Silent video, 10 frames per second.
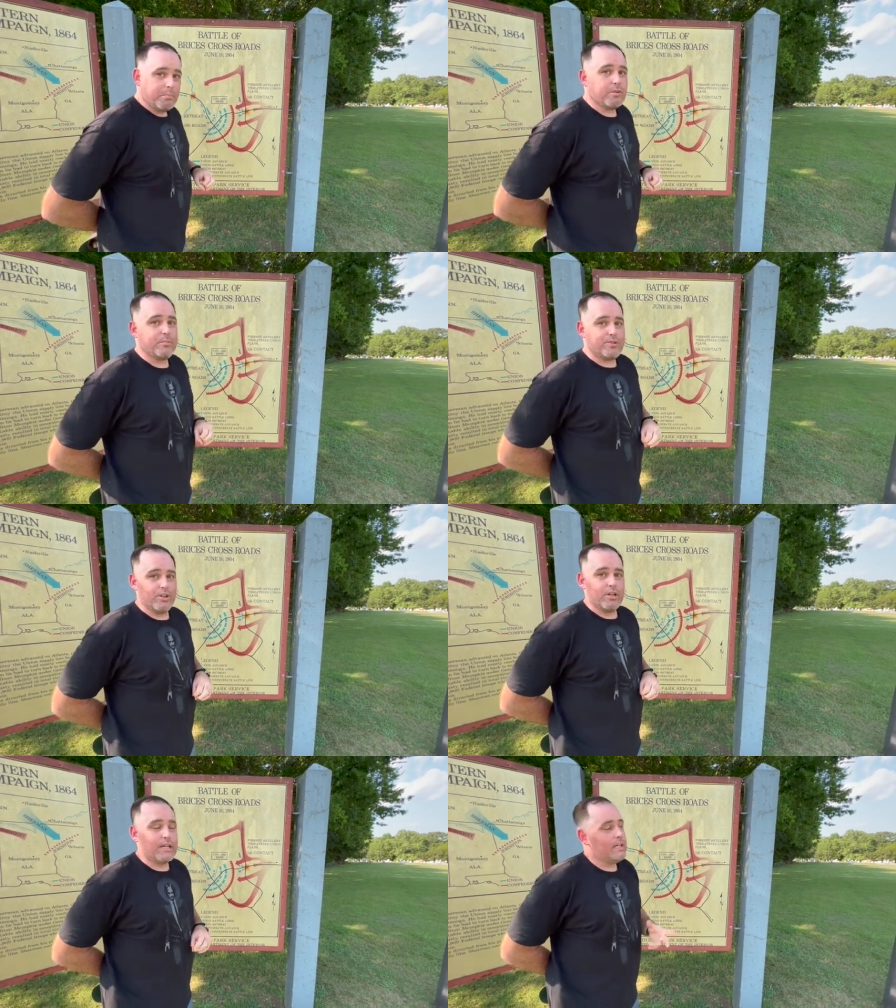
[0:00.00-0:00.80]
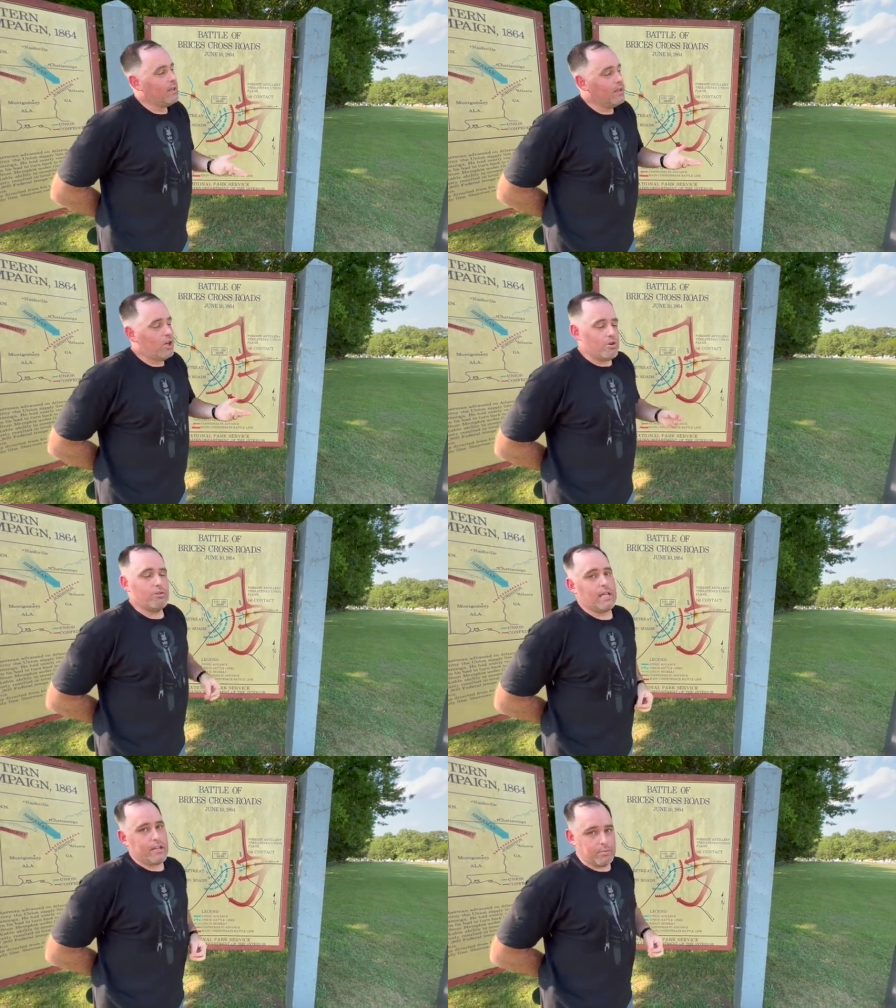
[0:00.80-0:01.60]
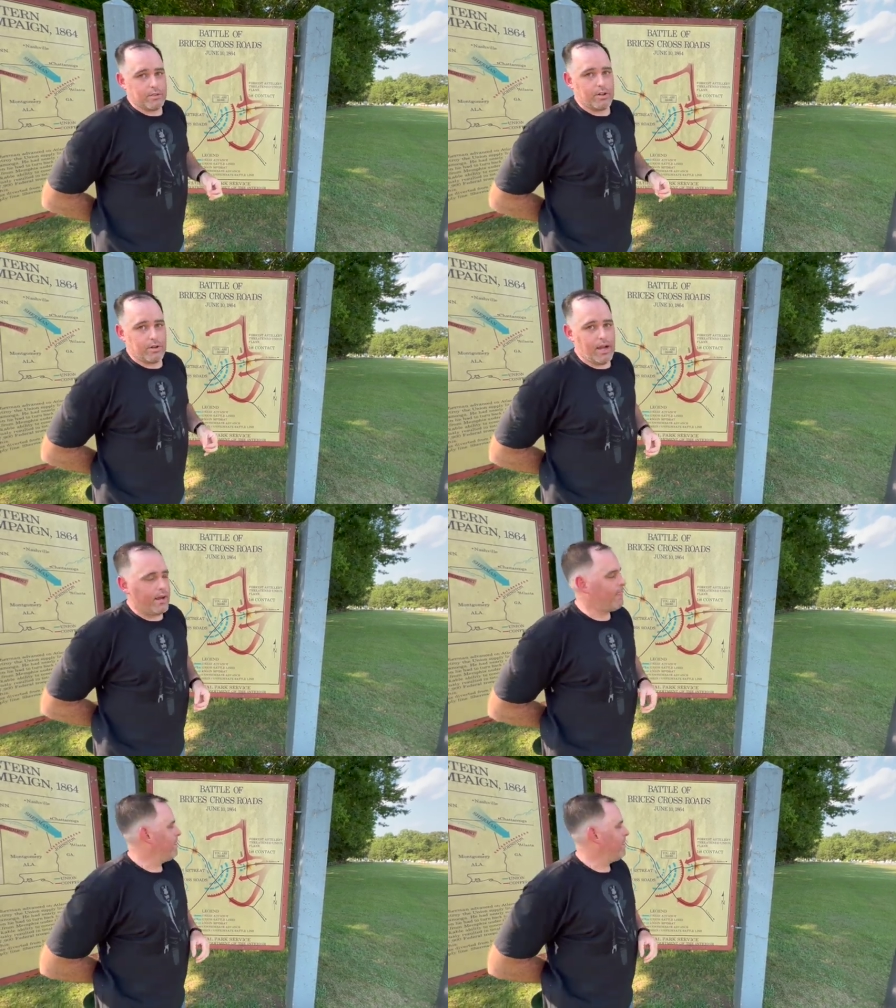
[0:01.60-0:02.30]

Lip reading: prematurely, who knows how this would have turned out.